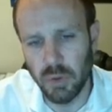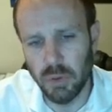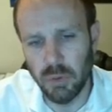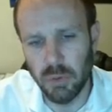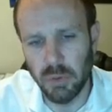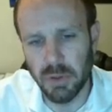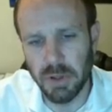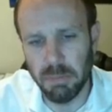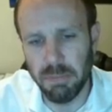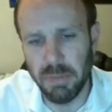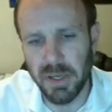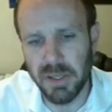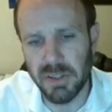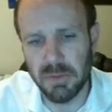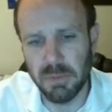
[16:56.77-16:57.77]
with the
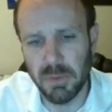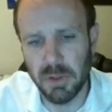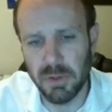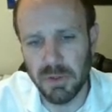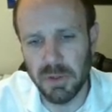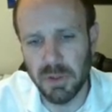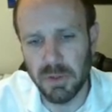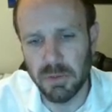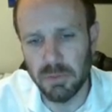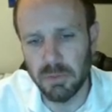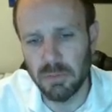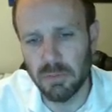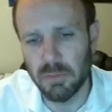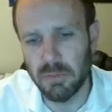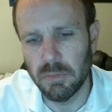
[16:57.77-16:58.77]
best, most
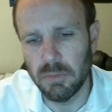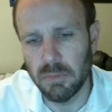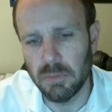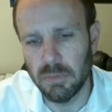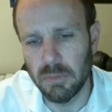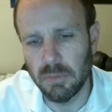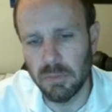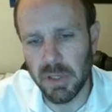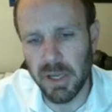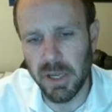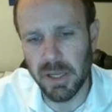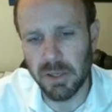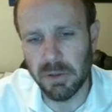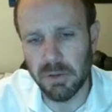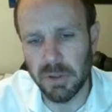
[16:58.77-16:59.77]

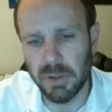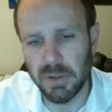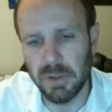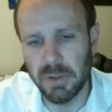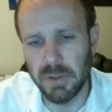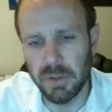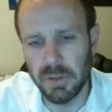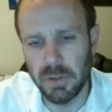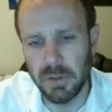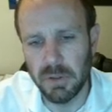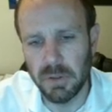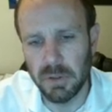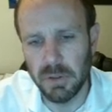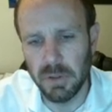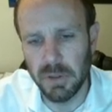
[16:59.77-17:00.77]
accurate
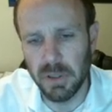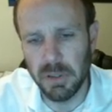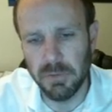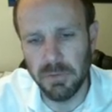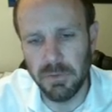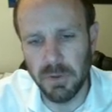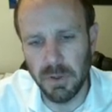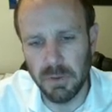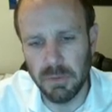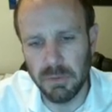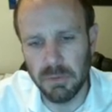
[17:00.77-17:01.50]
info